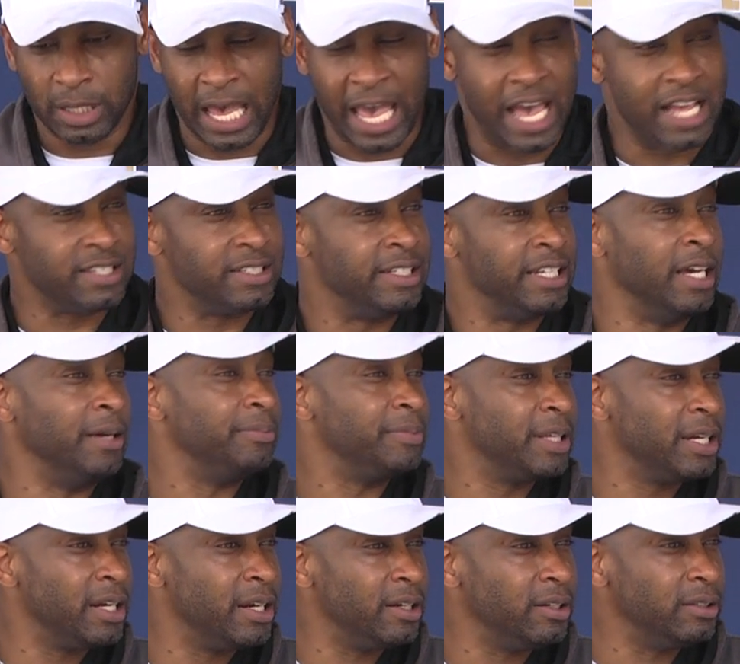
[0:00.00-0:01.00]
as depth
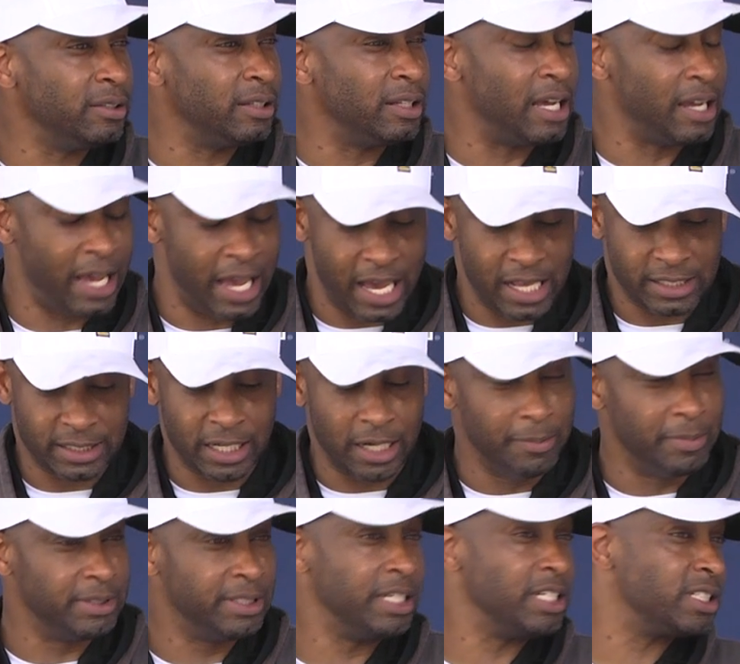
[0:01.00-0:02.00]
there as
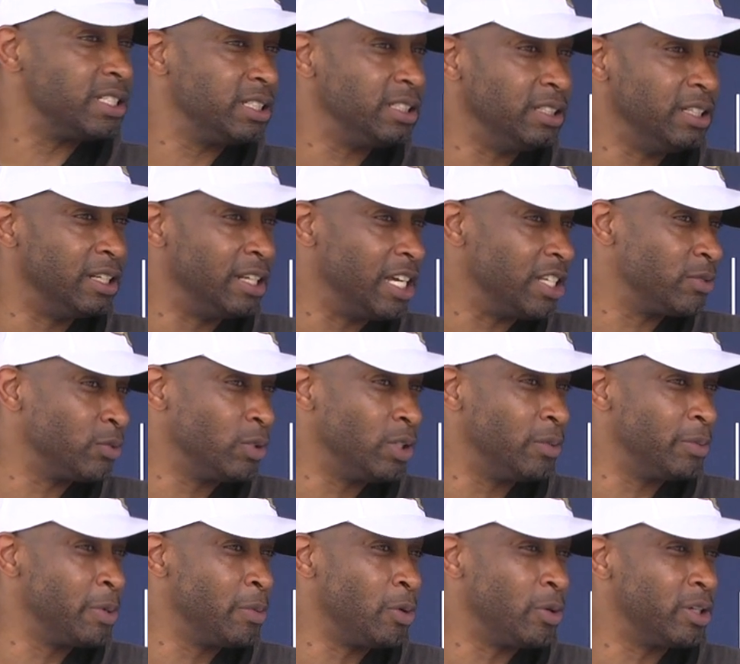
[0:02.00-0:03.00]
competition, and that's what
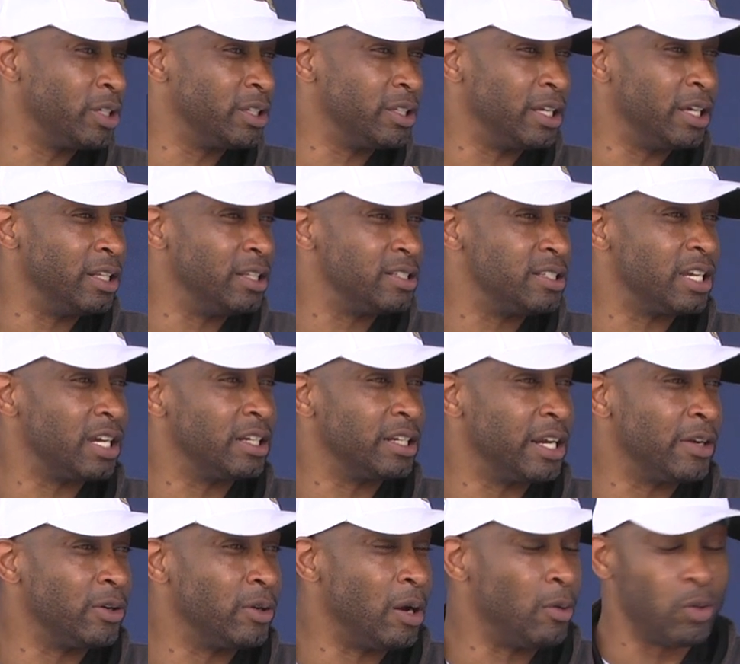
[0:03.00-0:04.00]
we want in the
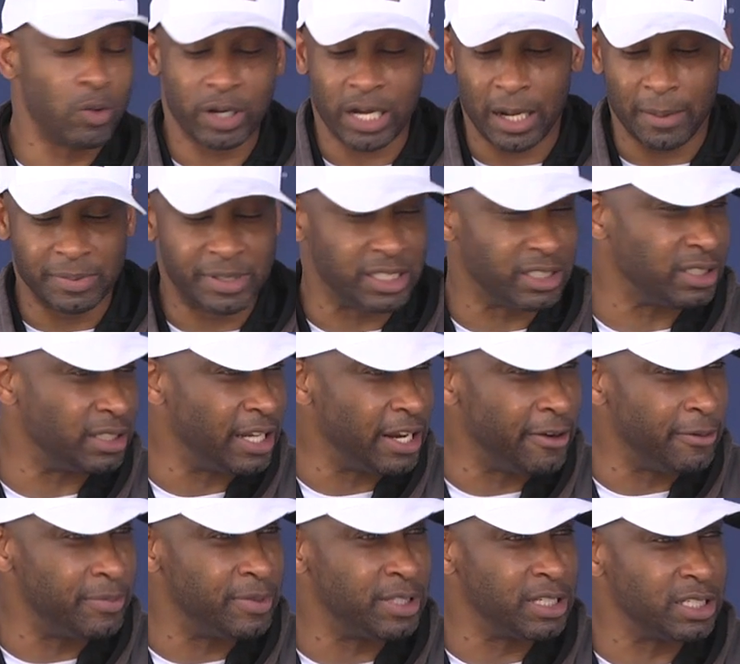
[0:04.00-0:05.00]
secondary room. I want competition in
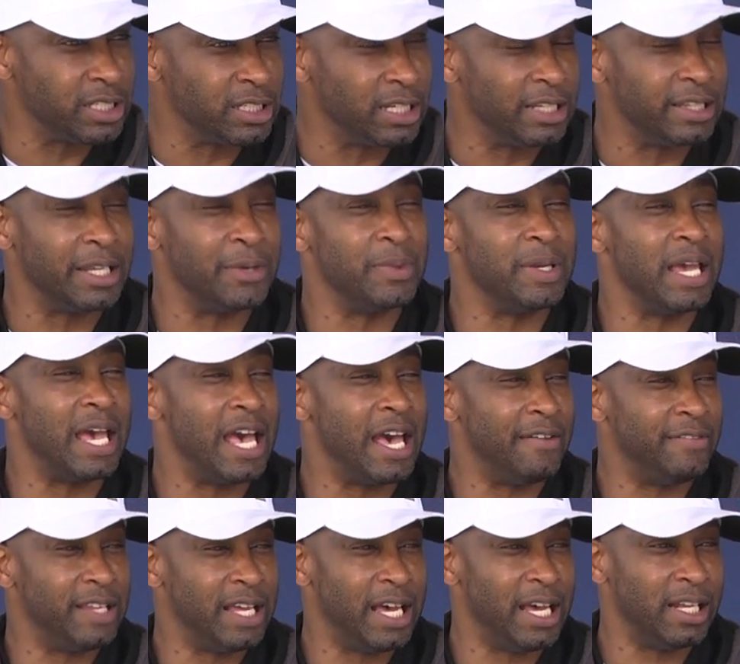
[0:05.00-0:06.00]
every position. I think we
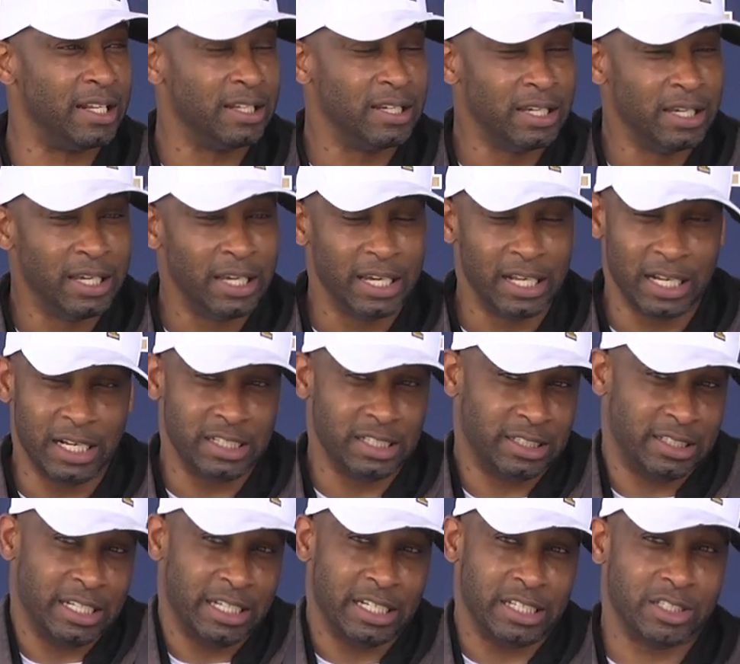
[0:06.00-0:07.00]
have that, and I
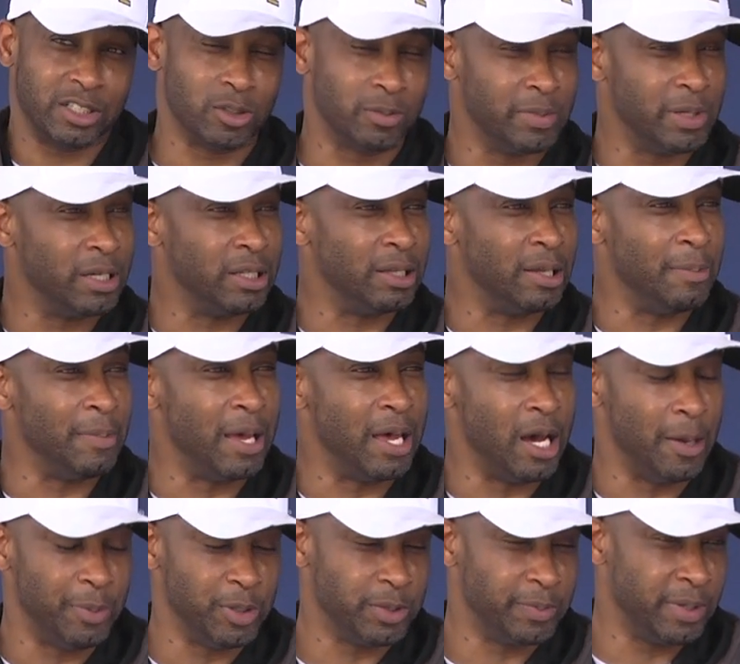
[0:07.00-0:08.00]
just think that's going to
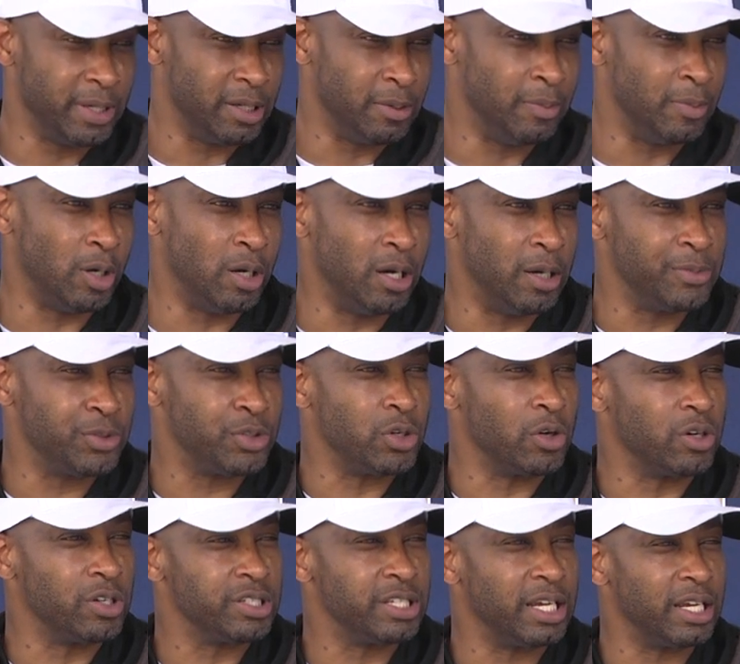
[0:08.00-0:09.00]
help us be a
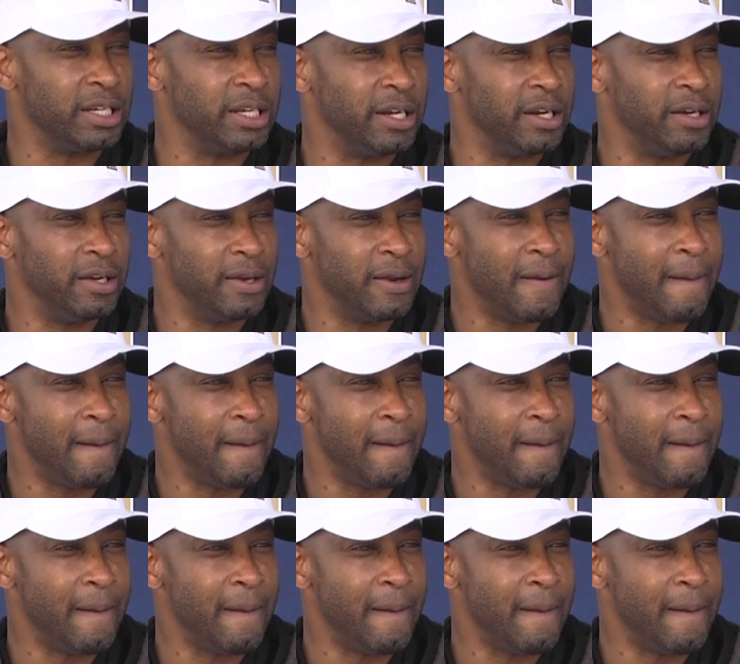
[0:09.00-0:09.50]
stronger secondary.